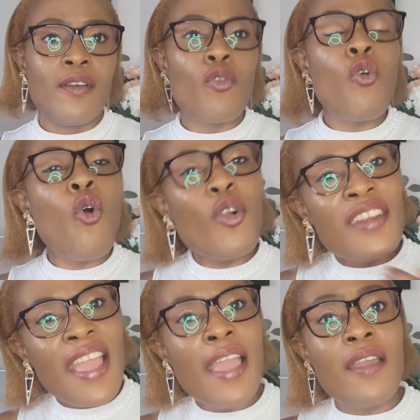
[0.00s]
Go
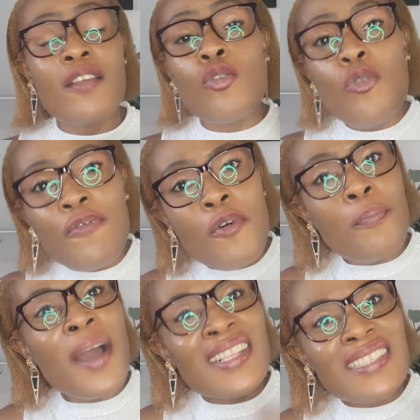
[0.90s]
there, look for
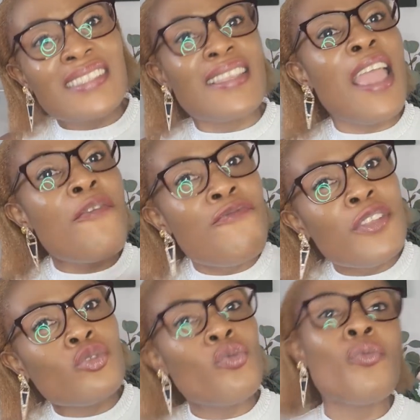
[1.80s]
panties
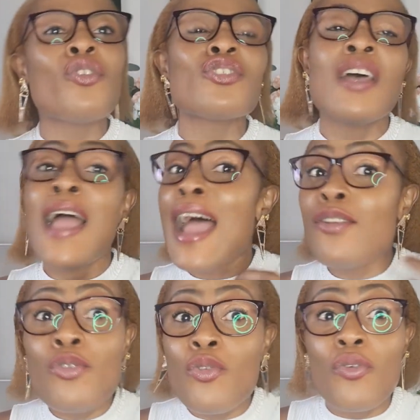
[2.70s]
every 2 months. I
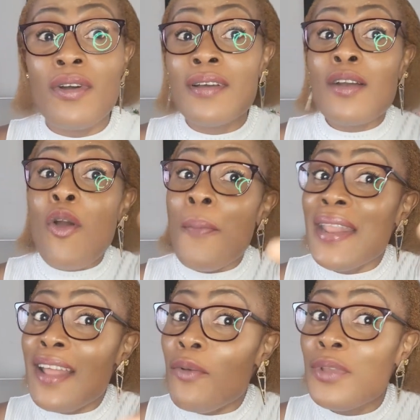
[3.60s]
don't know.
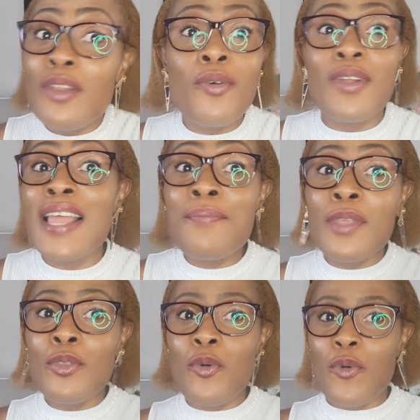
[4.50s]
Comment down below, let me
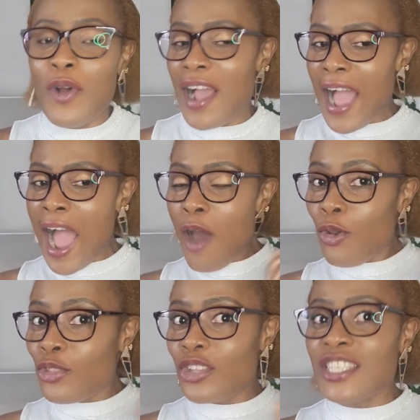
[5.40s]
know how
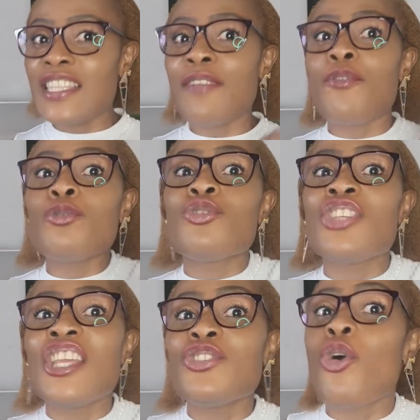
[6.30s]
long does it take for you to
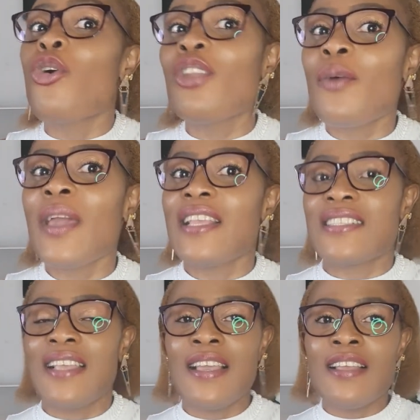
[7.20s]
change your underwears.